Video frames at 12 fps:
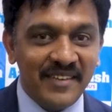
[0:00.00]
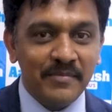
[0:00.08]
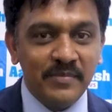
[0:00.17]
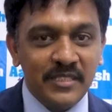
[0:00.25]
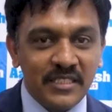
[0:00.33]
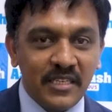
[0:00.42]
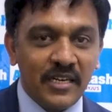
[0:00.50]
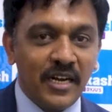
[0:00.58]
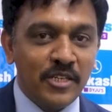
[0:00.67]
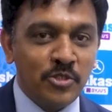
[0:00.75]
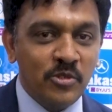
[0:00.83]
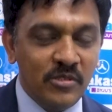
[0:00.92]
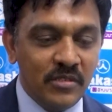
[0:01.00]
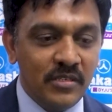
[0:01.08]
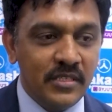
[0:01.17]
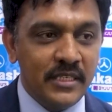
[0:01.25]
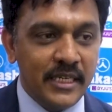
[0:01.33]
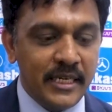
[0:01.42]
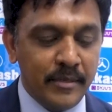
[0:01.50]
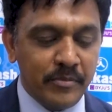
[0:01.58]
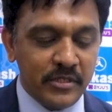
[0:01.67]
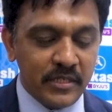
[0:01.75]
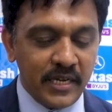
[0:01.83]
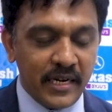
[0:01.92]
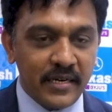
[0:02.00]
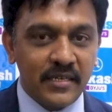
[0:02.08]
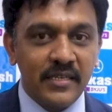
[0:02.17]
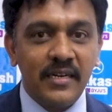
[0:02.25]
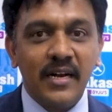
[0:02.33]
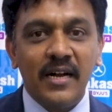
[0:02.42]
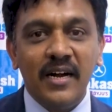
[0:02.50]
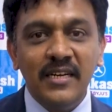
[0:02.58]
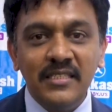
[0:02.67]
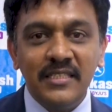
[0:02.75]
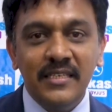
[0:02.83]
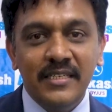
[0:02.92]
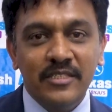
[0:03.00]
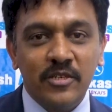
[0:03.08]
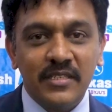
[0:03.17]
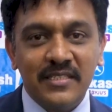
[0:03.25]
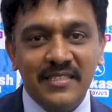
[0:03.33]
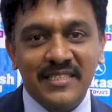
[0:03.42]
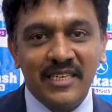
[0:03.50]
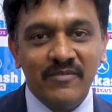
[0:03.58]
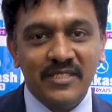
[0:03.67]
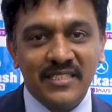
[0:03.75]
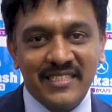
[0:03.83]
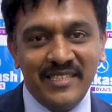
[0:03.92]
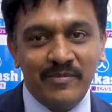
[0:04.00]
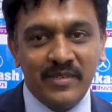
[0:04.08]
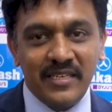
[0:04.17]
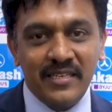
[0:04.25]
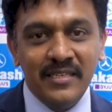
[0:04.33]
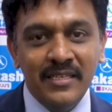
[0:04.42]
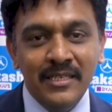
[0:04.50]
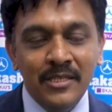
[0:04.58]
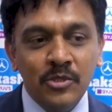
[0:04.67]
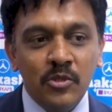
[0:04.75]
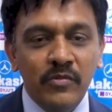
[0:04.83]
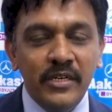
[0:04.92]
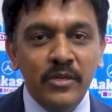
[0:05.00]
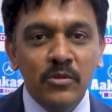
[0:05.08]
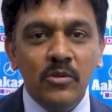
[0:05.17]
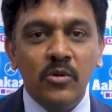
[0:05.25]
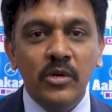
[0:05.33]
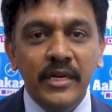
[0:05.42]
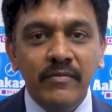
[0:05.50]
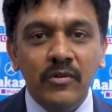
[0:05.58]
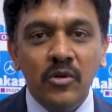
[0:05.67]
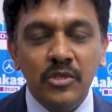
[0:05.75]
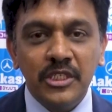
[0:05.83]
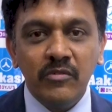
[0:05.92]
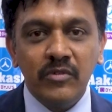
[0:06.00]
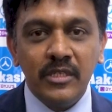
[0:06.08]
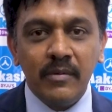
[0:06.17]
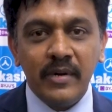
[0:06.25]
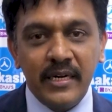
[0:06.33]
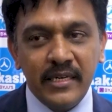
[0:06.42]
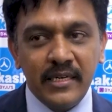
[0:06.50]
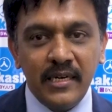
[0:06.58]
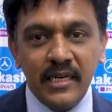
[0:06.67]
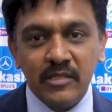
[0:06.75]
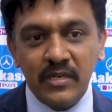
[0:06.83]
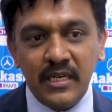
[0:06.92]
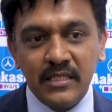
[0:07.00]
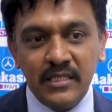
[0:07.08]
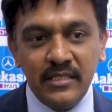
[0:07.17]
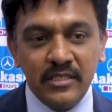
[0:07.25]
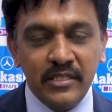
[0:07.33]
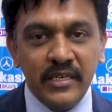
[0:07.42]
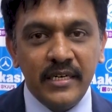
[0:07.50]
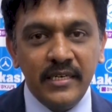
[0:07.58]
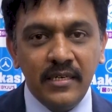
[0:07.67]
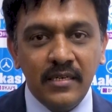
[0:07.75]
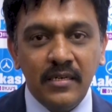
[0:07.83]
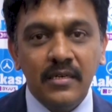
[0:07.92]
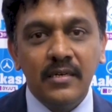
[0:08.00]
I am Mr. Raju, the Deputy Director, Aakash Educational Services Limited. So we do coaching for the medical as well as engineering